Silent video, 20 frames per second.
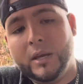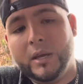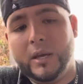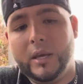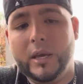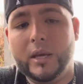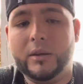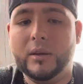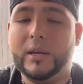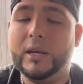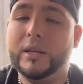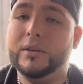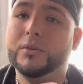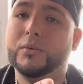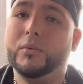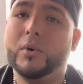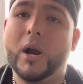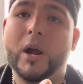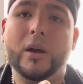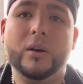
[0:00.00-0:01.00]
it could get you
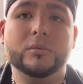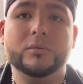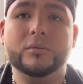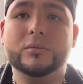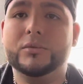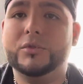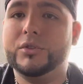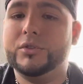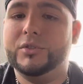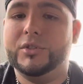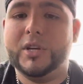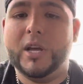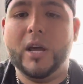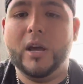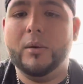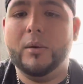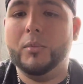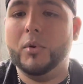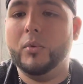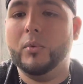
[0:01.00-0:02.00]
round
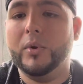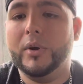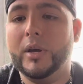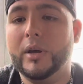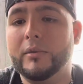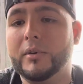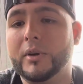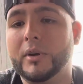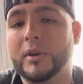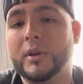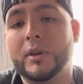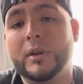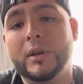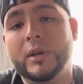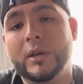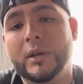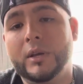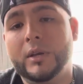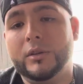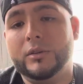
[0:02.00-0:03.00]
jam or whatever.
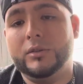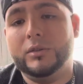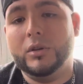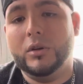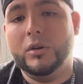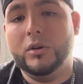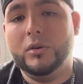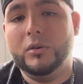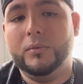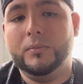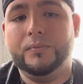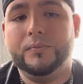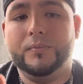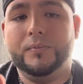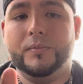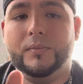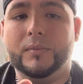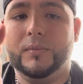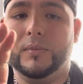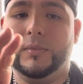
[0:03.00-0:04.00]
So
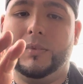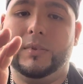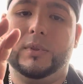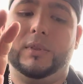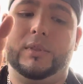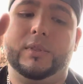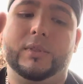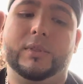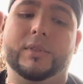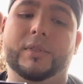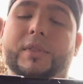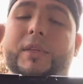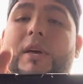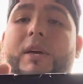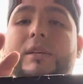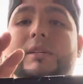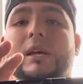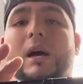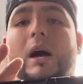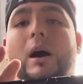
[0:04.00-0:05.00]

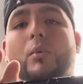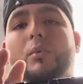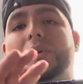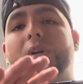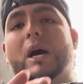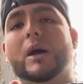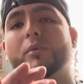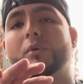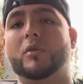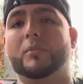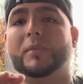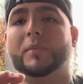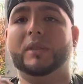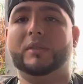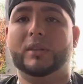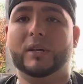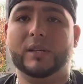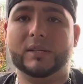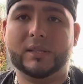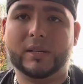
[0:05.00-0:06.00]
this, I would not
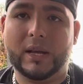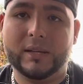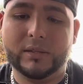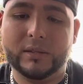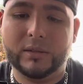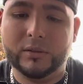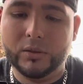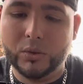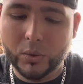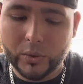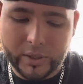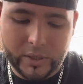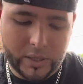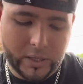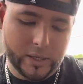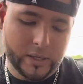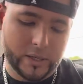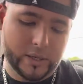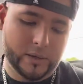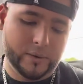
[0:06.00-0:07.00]
recommend this as a duty
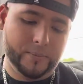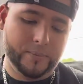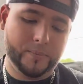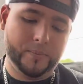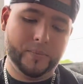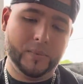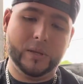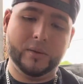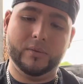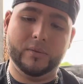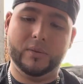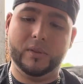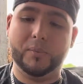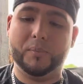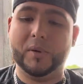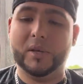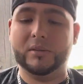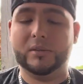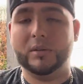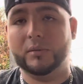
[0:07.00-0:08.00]
gun.
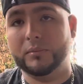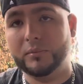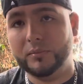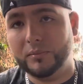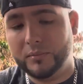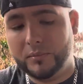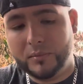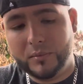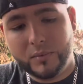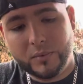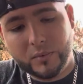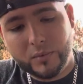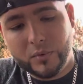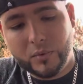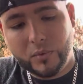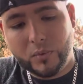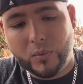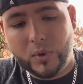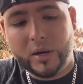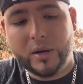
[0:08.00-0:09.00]
Depends on
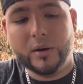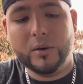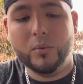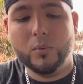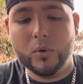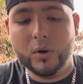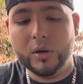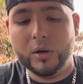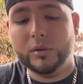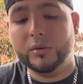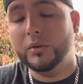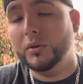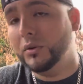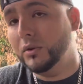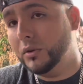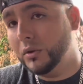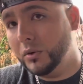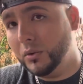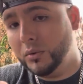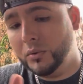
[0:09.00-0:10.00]
what kind of work do you
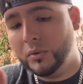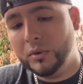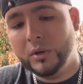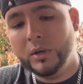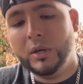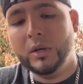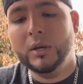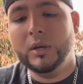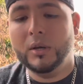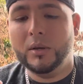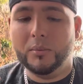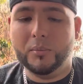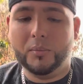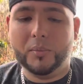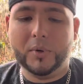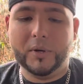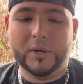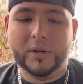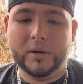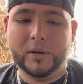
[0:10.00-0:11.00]
do.
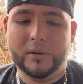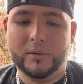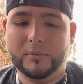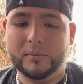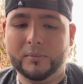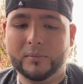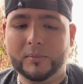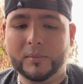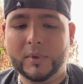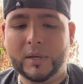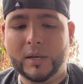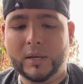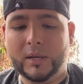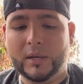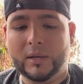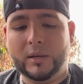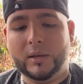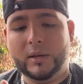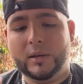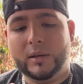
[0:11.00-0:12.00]
But
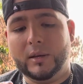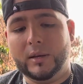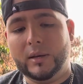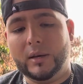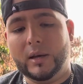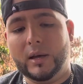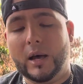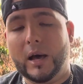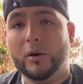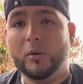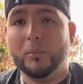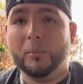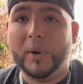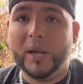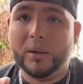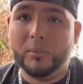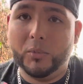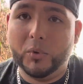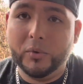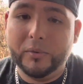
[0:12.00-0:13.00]
I don't
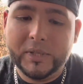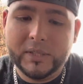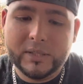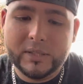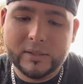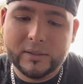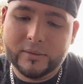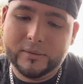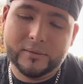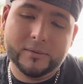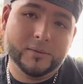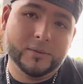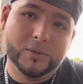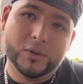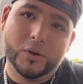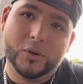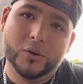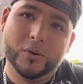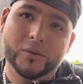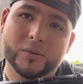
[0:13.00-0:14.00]
make movies,
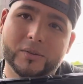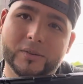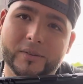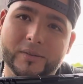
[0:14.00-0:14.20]
so